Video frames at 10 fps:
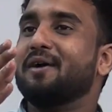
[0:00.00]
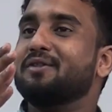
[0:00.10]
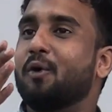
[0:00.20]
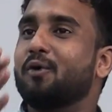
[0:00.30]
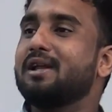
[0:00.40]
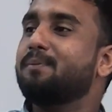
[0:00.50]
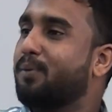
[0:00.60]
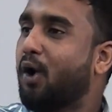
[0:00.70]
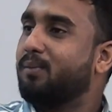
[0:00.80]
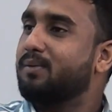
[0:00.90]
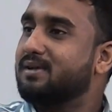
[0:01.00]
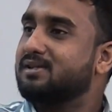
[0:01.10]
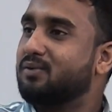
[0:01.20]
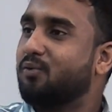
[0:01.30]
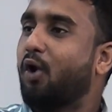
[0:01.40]
the only problem
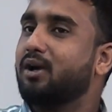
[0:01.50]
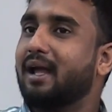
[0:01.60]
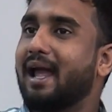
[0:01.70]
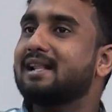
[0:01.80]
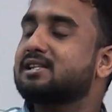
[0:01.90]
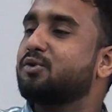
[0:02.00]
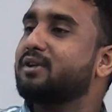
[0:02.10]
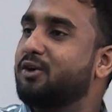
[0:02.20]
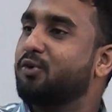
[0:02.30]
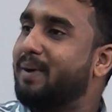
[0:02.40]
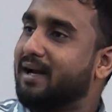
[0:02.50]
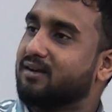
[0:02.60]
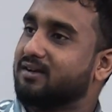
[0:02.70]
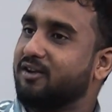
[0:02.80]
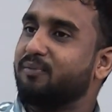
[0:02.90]
is what else could they do
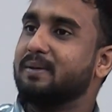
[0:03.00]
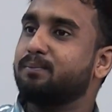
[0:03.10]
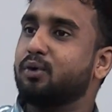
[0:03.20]
better? They've been